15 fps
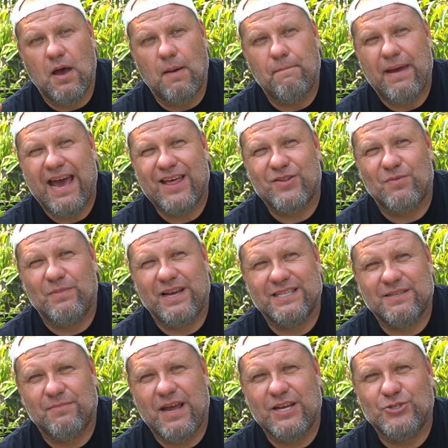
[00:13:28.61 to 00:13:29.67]
bathroom because
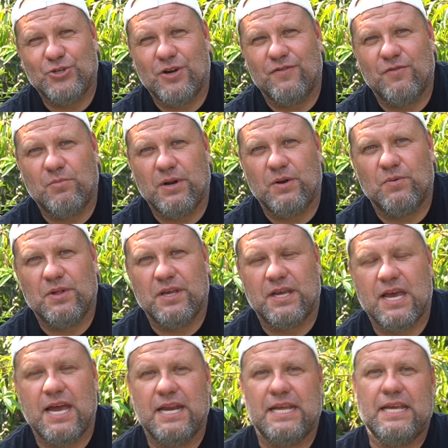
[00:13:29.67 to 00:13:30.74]
I'm not sure everybody really
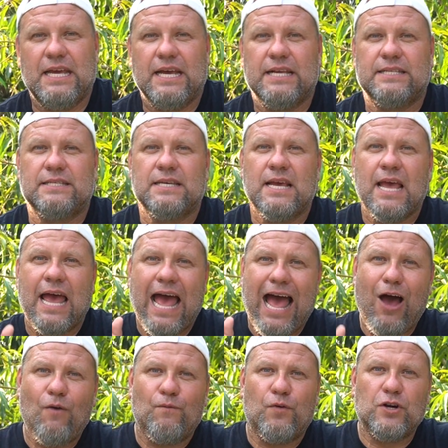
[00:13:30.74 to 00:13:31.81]
kind of gets
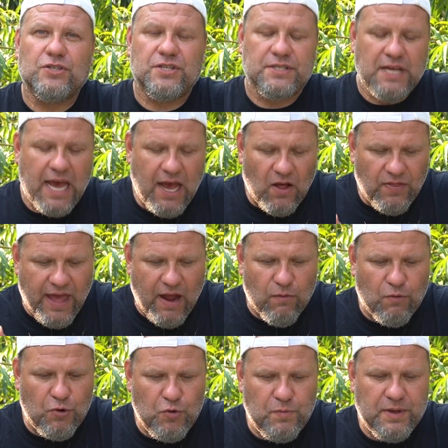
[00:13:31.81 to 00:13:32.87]
how versatile that
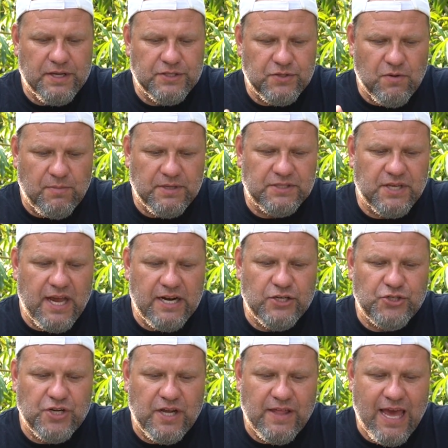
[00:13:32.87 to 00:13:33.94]
room is. So I'm excited to
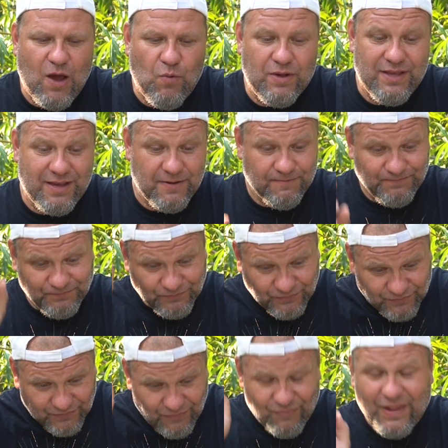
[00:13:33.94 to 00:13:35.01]
share that with you.
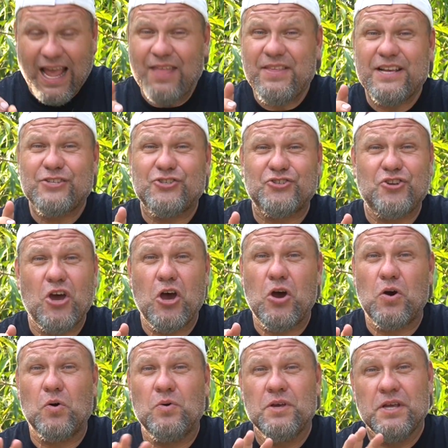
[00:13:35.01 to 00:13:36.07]
And then
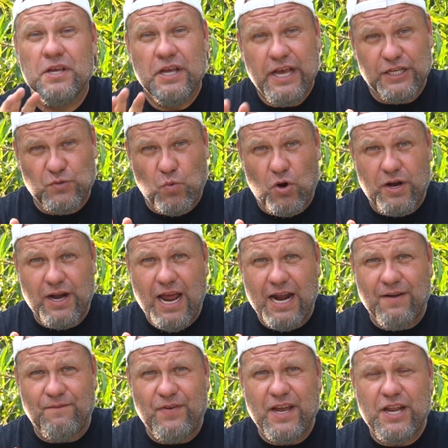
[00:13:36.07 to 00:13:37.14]
Snow is working on
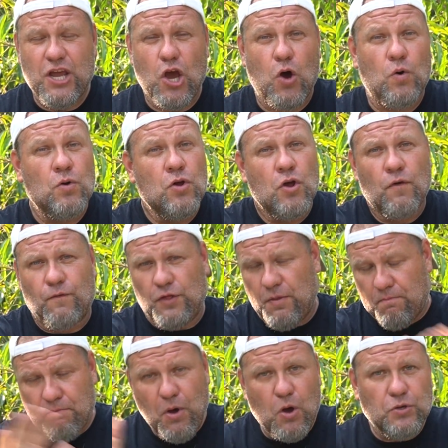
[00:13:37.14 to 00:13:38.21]
a video for the
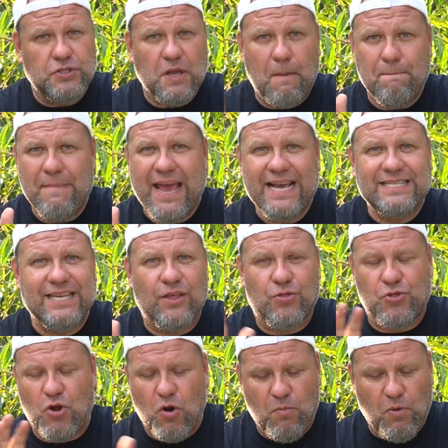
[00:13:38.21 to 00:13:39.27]
most amazing
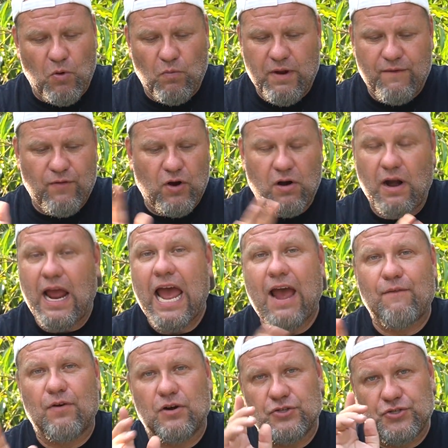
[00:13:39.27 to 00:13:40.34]
thermal river
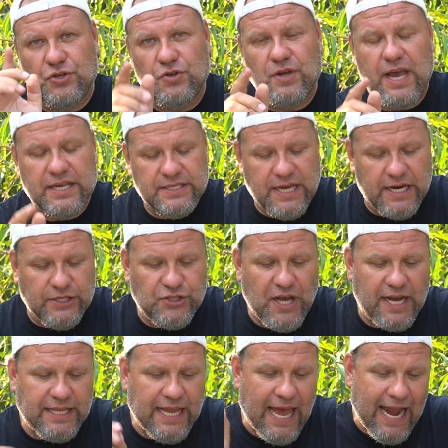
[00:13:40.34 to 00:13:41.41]
ever. So you guys got to
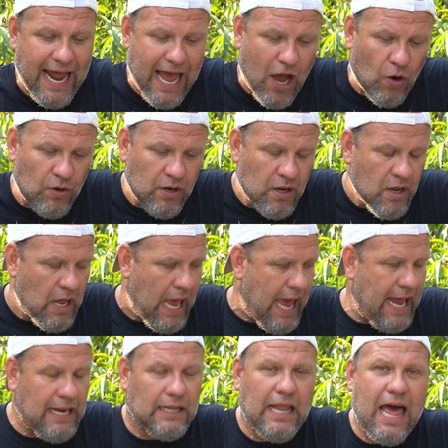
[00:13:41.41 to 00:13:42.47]
check that out.
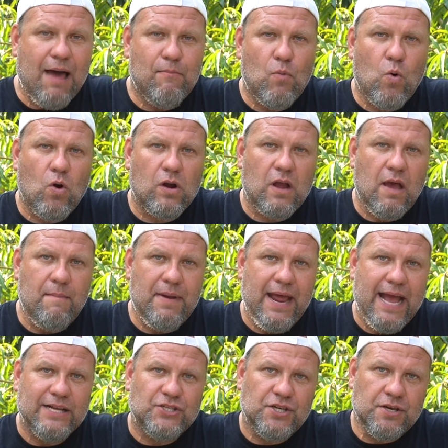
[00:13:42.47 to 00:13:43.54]
And a lot more coming
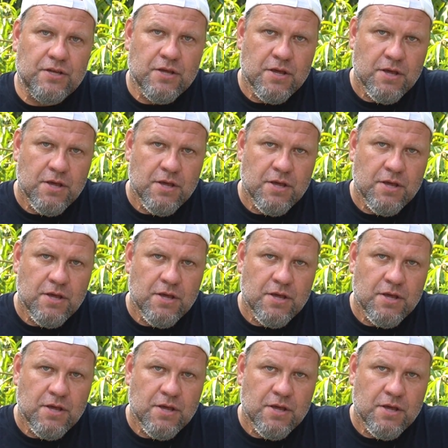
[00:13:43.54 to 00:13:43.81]
at you.